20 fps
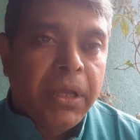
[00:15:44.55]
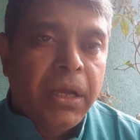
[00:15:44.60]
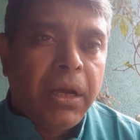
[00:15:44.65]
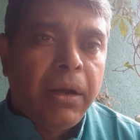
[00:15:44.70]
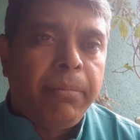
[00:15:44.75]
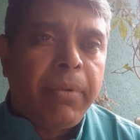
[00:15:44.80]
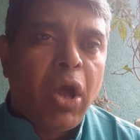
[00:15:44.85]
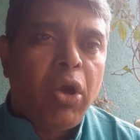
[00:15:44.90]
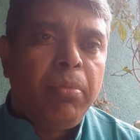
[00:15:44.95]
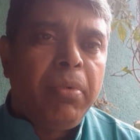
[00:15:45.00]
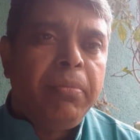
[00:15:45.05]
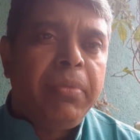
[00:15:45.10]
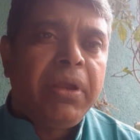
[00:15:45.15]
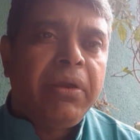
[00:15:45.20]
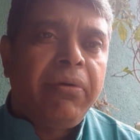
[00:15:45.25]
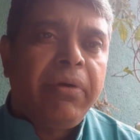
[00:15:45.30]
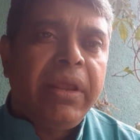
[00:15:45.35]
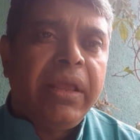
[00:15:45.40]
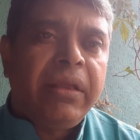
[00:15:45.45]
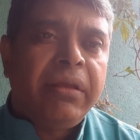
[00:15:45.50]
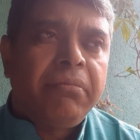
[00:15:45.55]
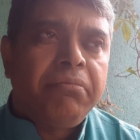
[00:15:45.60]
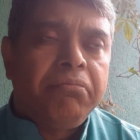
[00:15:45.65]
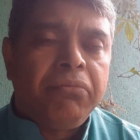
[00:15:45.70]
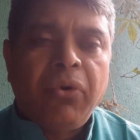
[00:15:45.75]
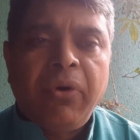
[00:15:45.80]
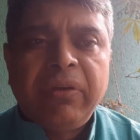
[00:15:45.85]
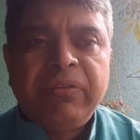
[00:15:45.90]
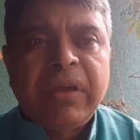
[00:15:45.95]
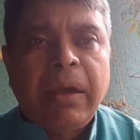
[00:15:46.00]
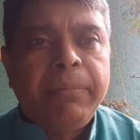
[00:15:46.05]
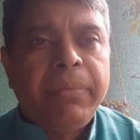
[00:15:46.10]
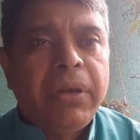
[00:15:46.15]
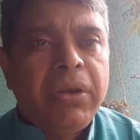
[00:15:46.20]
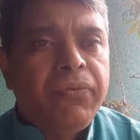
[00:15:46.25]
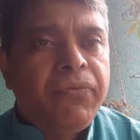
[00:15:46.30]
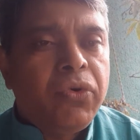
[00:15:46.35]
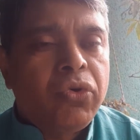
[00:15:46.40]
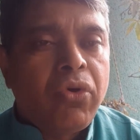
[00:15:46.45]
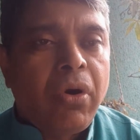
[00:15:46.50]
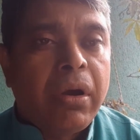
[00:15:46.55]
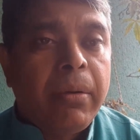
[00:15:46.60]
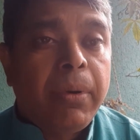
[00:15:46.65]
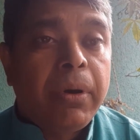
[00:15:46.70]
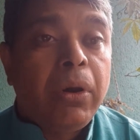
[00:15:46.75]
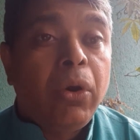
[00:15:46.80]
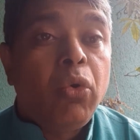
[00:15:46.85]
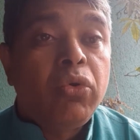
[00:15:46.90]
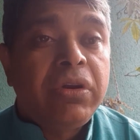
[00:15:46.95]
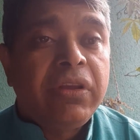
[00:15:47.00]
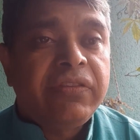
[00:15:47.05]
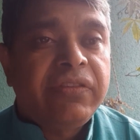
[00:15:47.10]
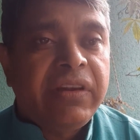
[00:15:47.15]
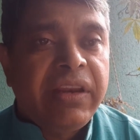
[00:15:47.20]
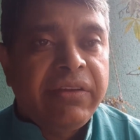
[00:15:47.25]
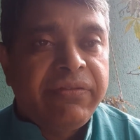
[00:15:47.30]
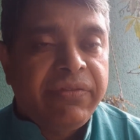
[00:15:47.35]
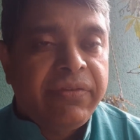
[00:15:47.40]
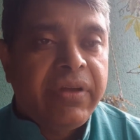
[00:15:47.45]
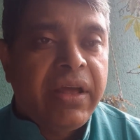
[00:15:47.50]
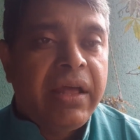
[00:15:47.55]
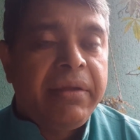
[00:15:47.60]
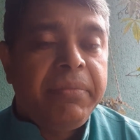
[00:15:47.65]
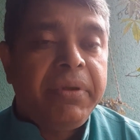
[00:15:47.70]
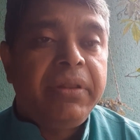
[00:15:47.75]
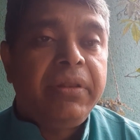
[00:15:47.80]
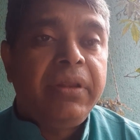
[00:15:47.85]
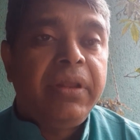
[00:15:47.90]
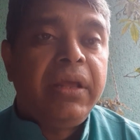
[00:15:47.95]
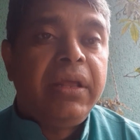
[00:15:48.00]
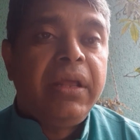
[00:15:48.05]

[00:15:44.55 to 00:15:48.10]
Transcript: Biomimicry, for example, if you talk about lotus leaf, I mean,